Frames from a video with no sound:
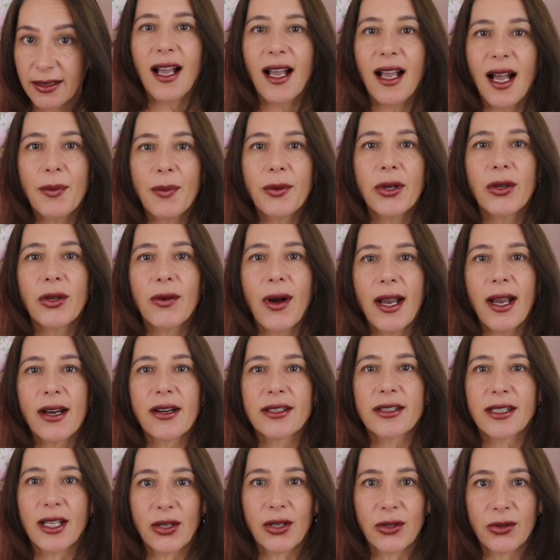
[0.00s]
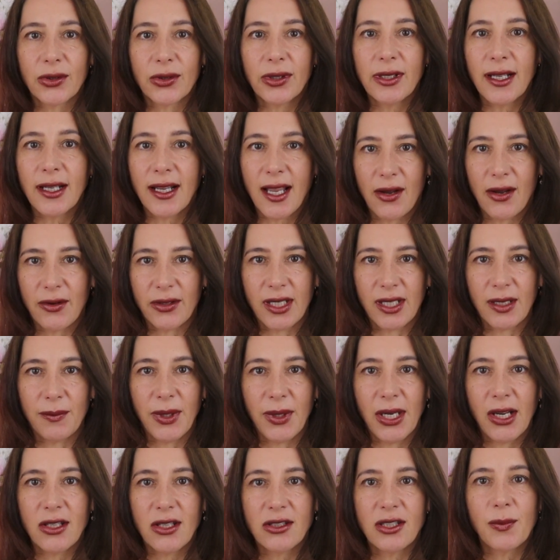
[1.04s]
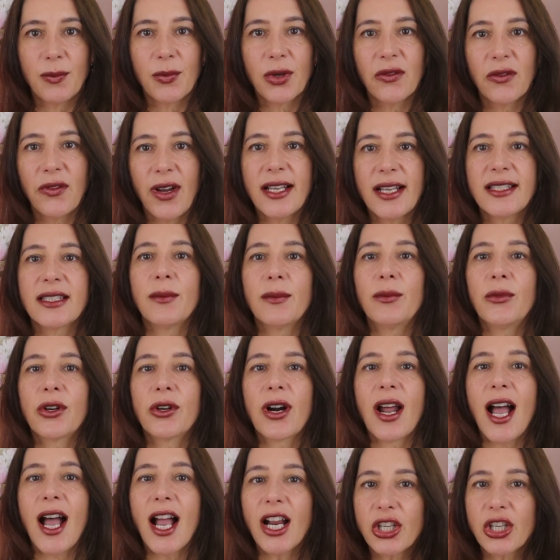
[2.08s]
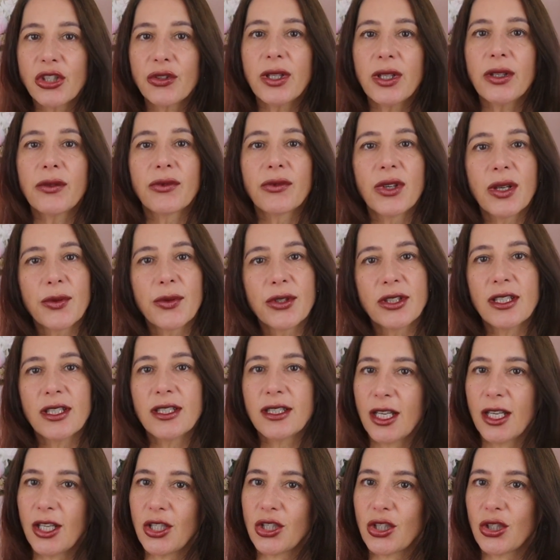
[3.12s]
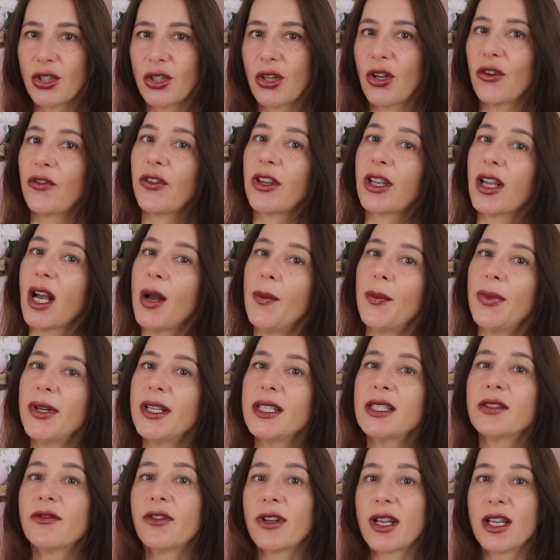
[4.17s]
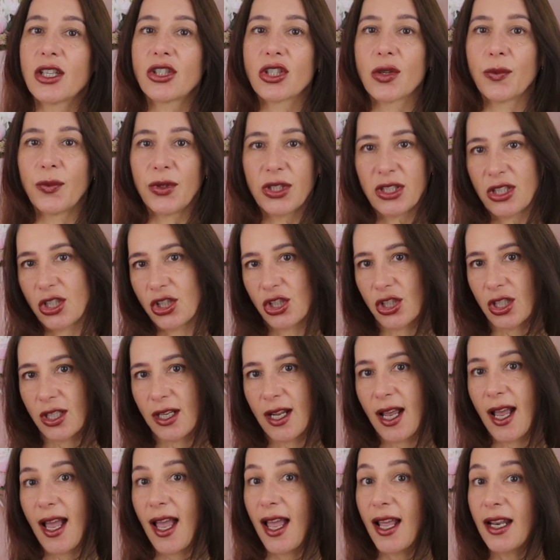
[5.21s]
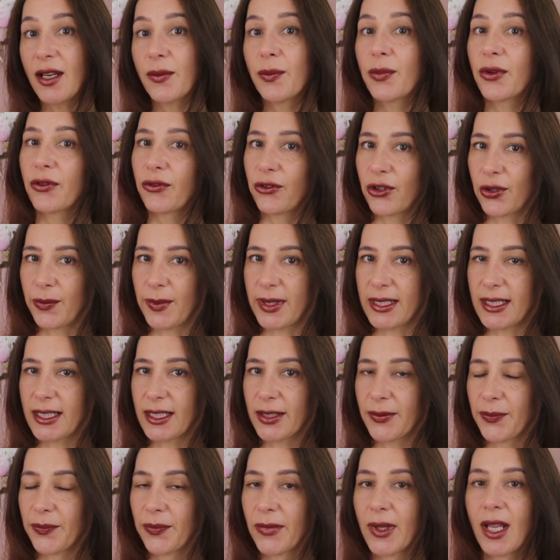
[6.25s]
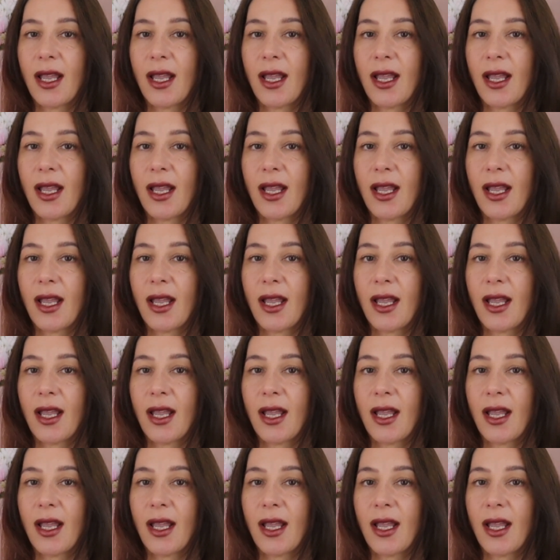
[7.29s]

GAAP requires accrual accounting because it provides a more accurate representation of a company's financial position and performance.